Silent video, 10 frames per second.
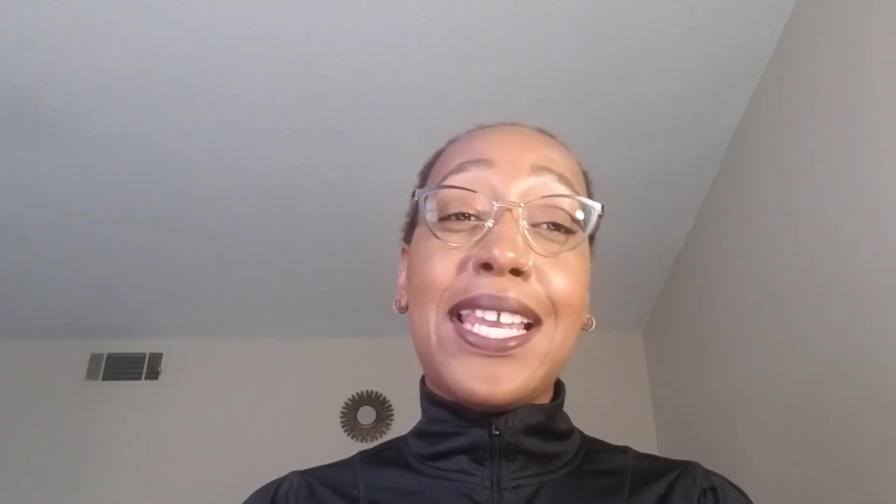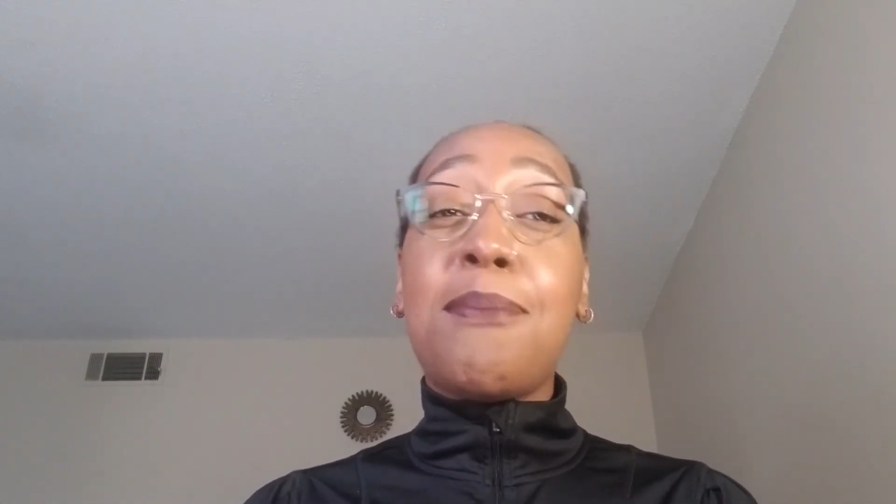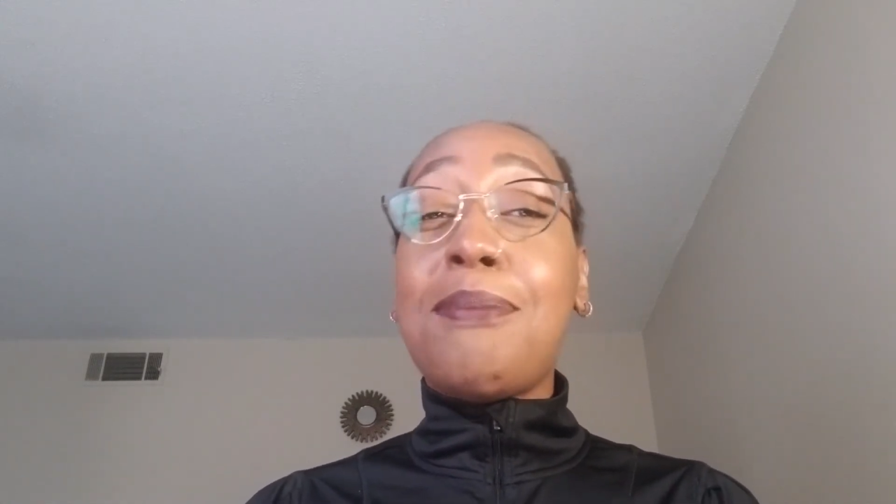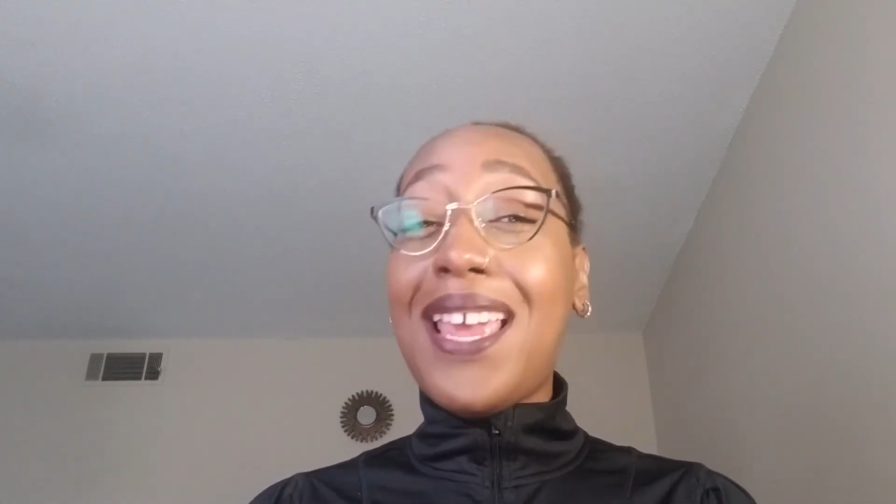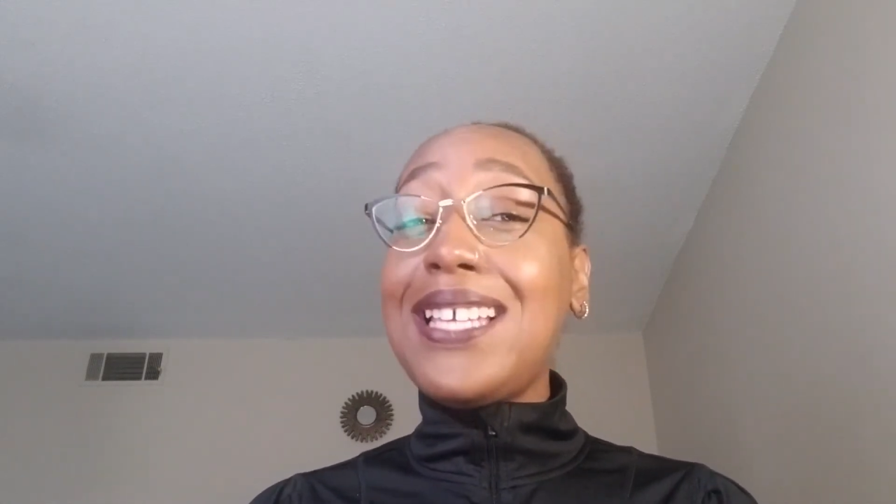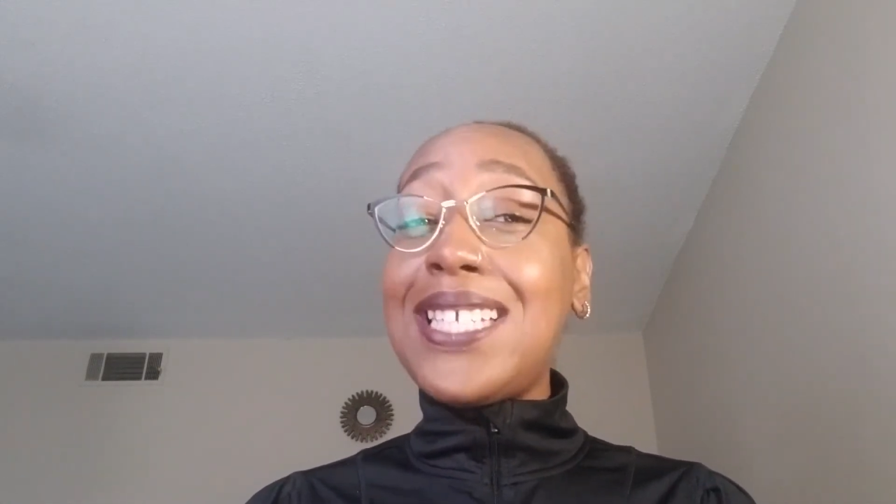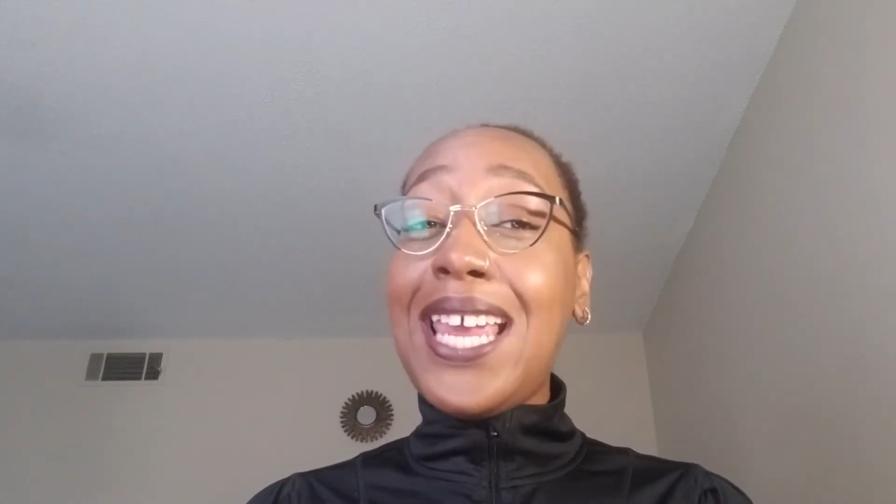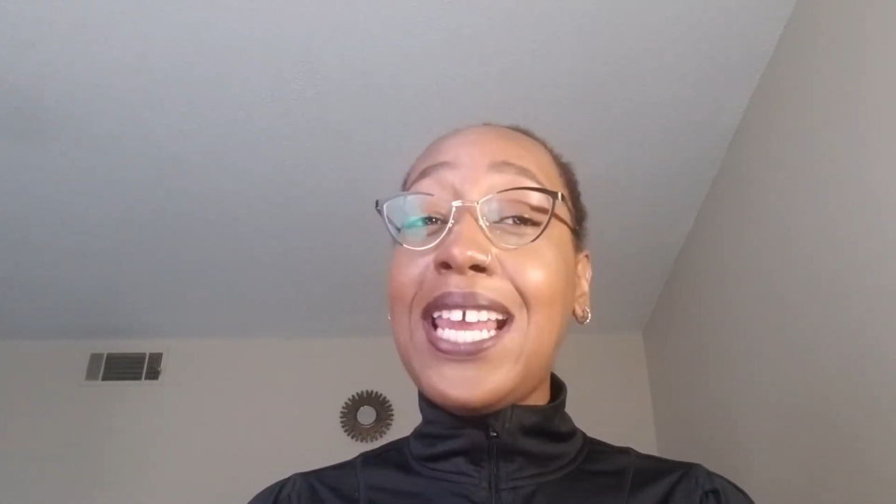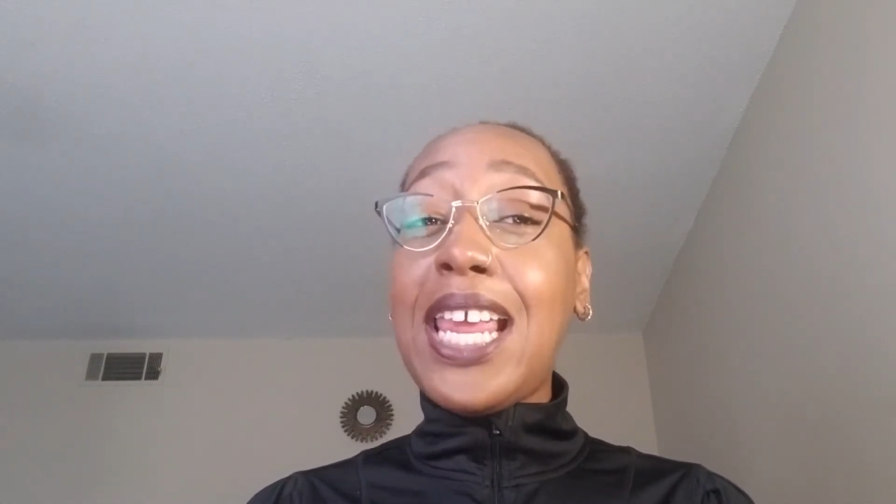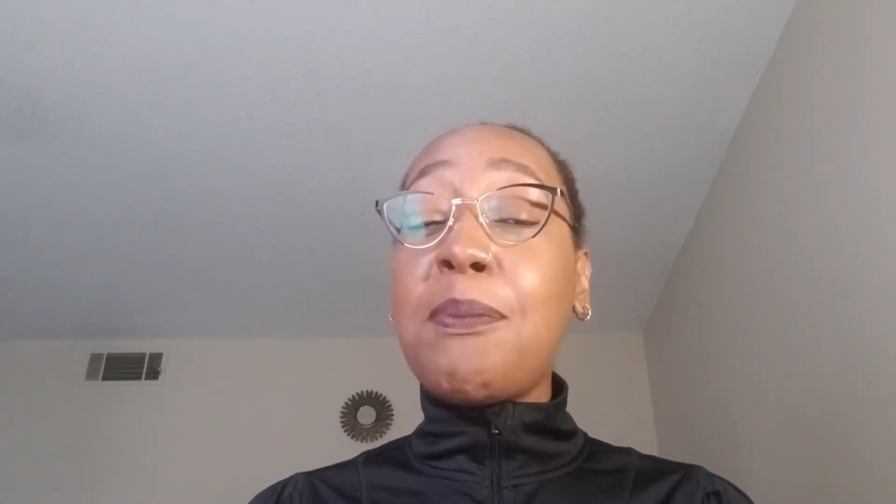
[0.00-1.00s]
and
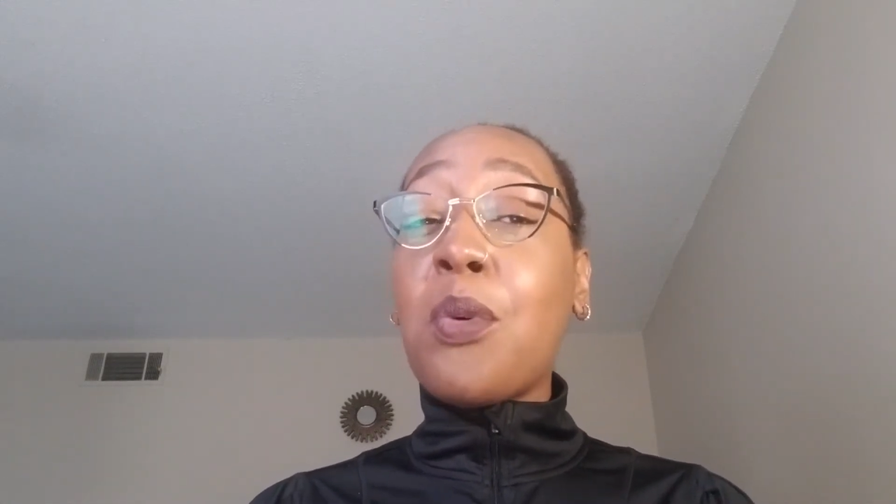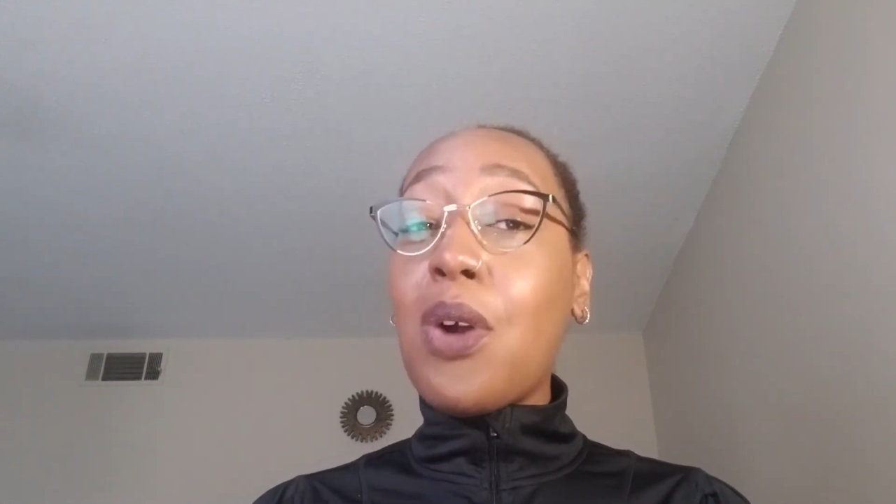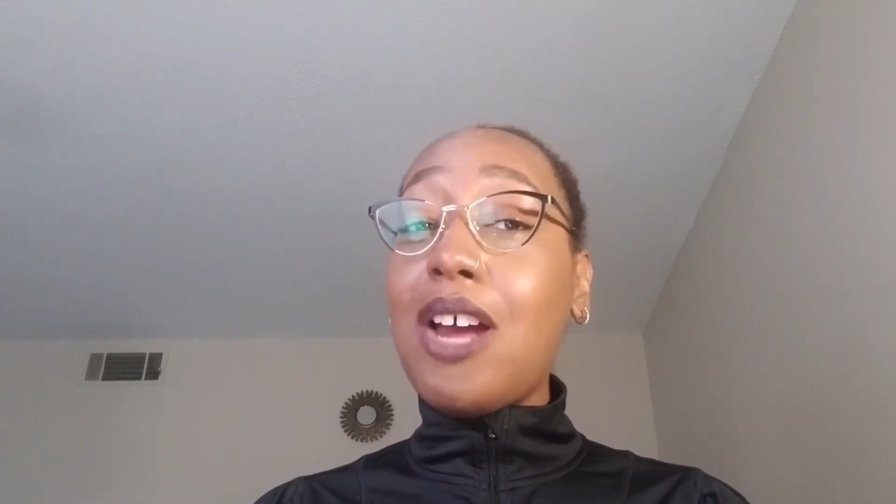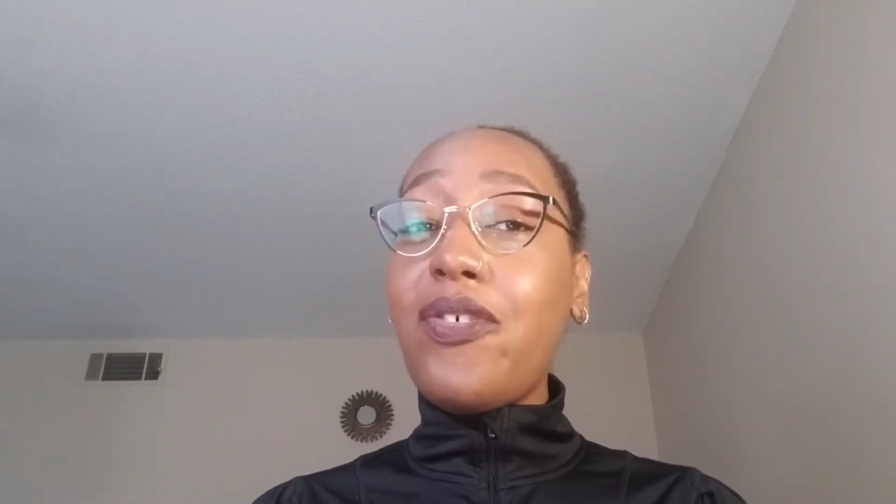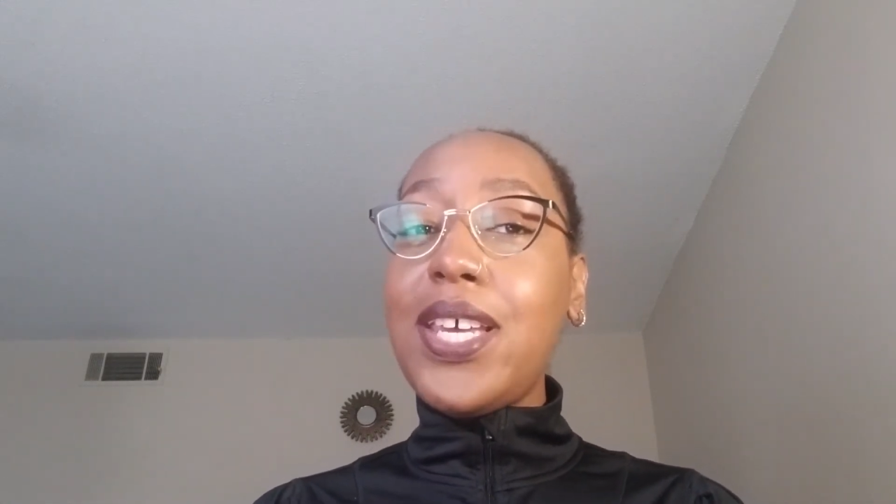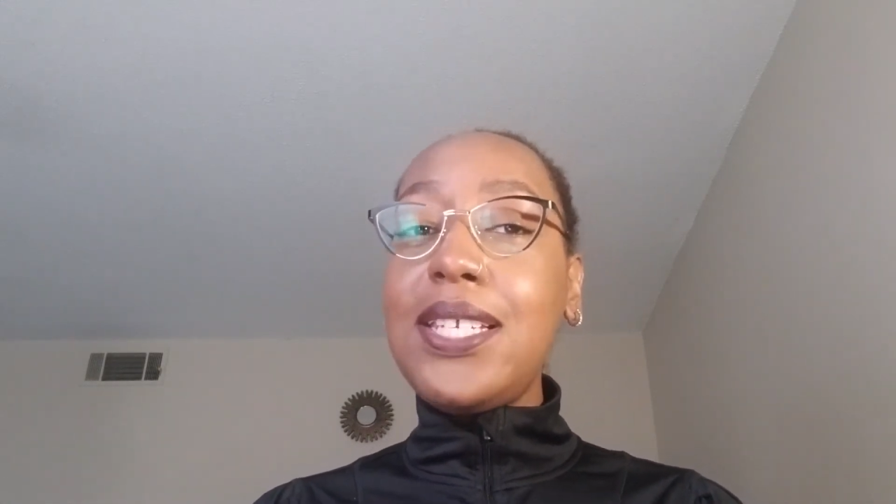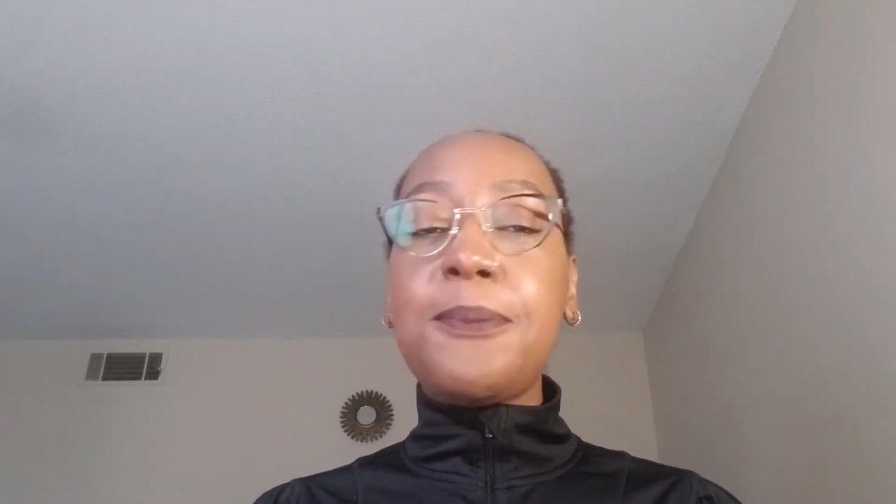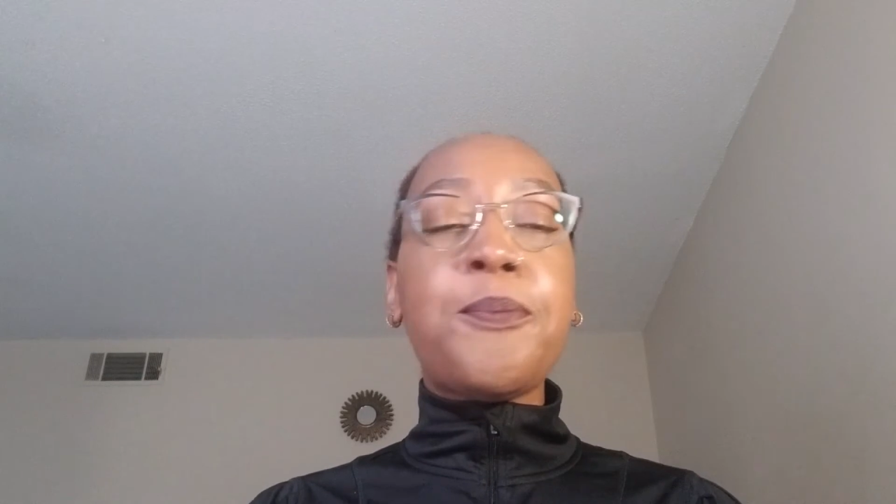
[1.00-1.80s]
maintain a profit.